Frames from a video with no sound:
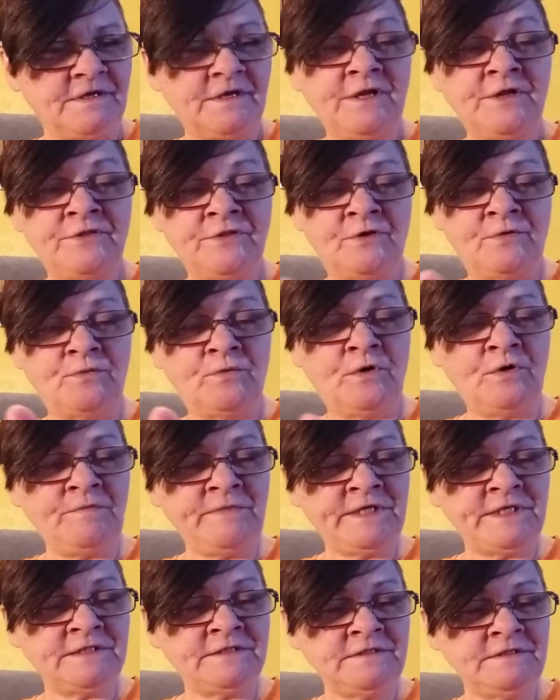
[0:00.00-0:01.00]
The
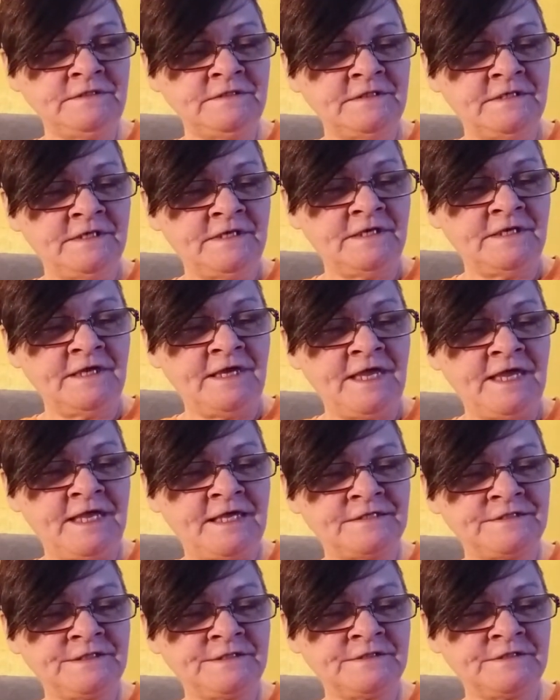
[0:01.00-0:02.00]
woman
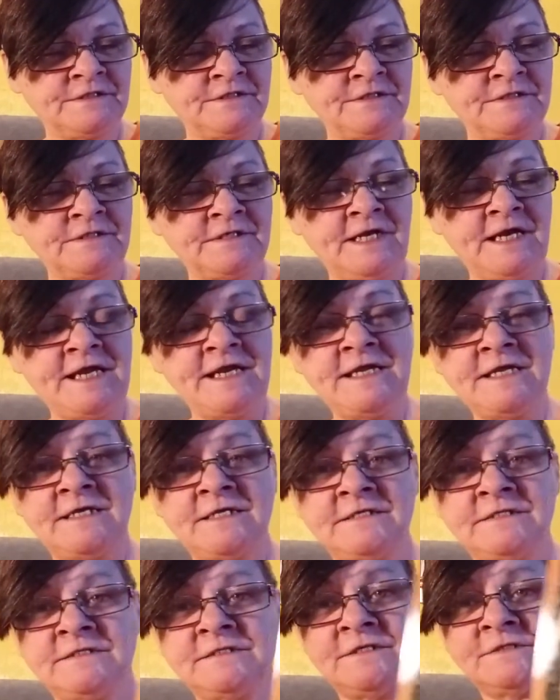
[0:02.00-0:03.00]
has her
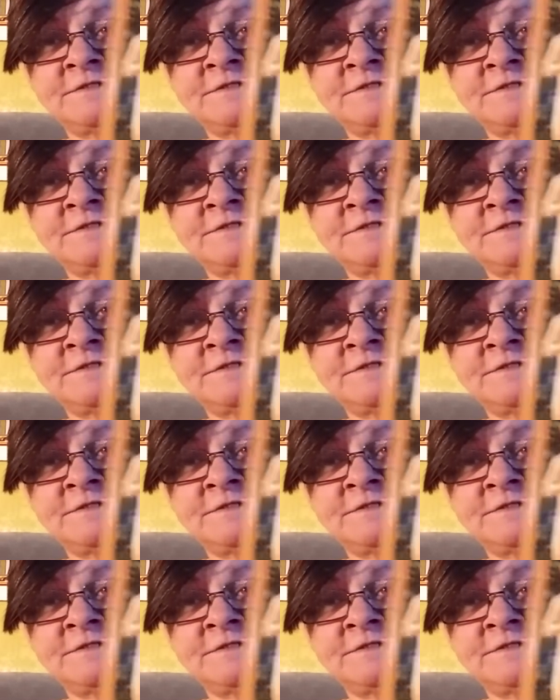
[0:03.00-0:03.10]
hand